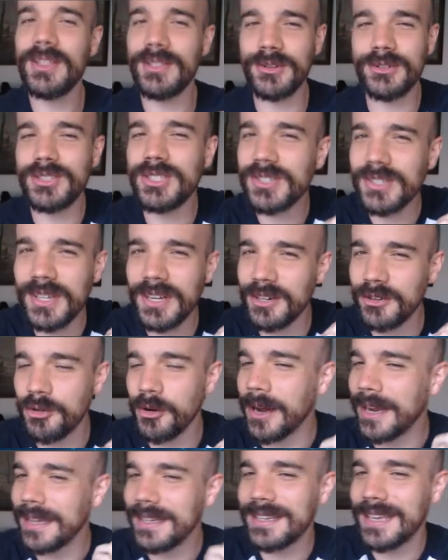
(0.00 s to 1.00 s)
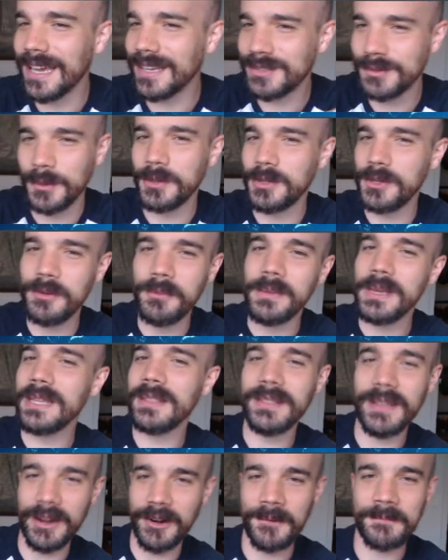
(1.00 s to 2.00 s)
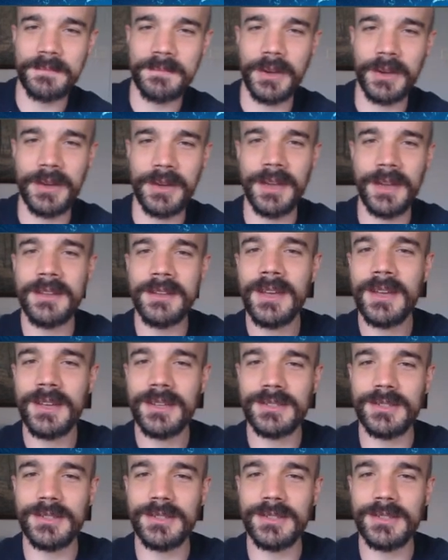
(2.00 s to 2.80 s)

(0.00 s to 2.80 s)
they're just gonna try and guess what you mean there, okay?